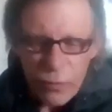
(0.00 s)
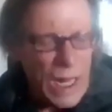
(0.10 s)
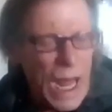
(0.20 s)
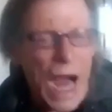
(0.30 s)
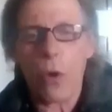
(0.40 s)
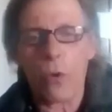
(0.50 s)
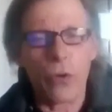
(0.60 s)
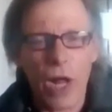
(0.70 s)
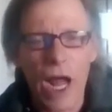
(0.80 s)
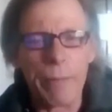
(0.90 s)
loud.
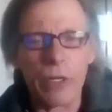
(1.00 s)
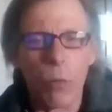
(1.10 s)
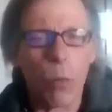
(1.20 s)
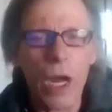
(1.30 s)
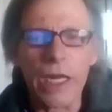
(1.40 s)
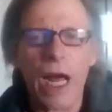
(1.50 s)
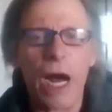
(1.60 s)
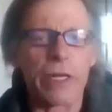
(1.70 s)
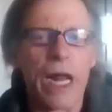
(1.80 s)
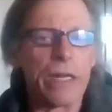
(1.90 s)
I mean, way
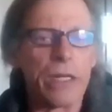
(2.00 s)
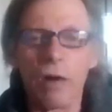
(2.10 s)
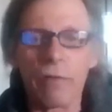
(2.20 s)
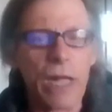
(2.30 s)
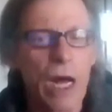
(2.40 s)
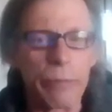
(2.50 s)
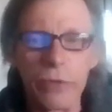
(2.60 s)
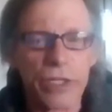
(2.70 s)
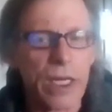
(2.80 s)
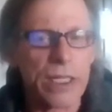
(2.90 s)
loud. And I love loud
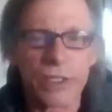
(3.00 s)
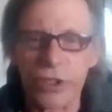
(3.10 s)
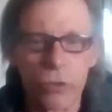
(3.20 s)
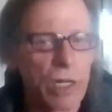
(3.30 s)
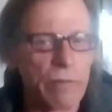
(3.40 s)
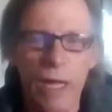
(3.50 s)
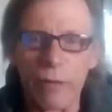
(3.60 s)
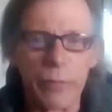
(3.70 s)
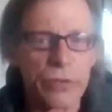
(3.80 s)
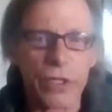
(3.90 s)
music. I still love
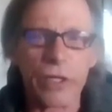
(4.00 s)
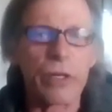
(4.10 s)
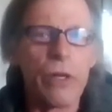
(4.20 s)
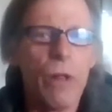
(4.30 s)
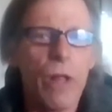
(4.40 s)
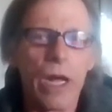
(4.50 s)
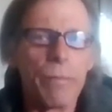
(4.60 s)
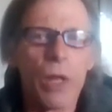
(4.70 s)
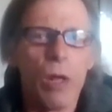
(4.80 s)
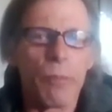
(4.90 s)
loud music.
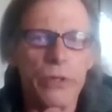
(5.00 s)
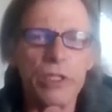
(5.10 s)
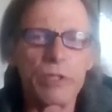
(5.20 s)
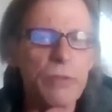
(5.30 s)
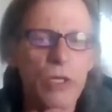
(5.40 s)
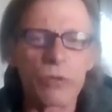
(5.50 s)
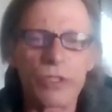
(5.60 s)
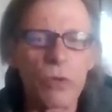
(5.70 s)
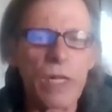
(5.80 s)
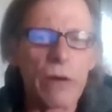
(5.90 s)
And but this music
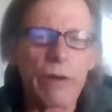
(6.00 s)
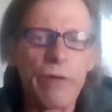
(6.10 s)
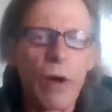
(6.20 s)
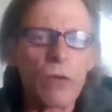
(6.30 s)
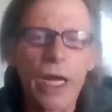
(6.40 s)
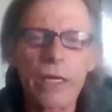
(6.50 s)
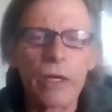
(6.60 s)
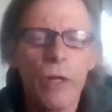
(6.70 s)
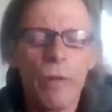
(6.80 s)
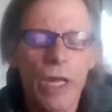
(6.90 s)
was so loud, it felt like
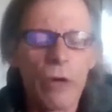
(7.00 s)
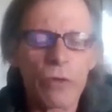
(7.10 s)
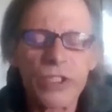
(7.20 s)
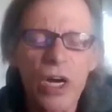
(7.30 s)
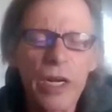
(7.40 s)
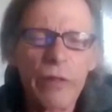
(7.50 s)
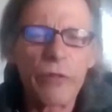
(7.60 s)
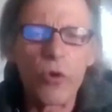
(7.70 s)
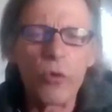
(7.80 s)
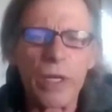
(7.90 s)
it was cutting
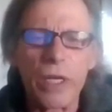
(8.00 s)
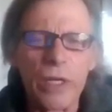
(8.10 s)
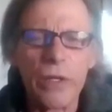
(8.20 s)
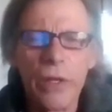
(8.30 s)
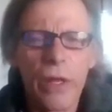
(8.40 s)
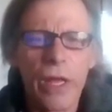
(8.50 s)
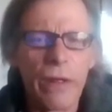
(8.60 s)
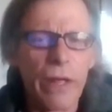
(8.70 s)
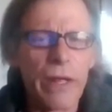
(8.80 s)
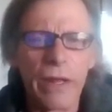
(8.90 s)
through me.
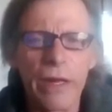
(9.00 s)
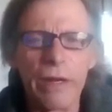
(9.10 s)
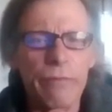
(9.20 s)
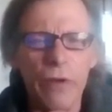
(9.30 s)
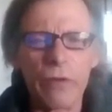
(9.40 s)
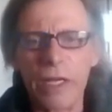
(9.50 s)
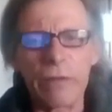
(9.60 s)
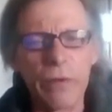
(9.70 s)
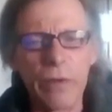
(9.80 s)
And it felt like